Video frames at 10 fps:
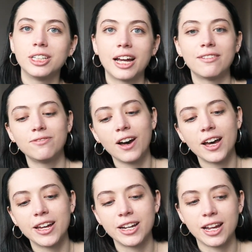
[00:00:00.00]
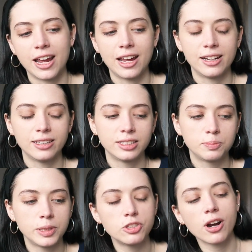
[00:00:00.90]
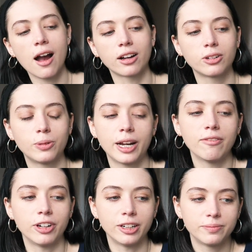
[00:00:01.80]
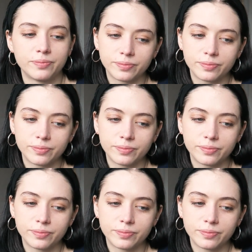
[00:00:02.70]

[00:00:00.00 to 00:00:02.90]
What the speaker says: and have fun and be drunk, whatever,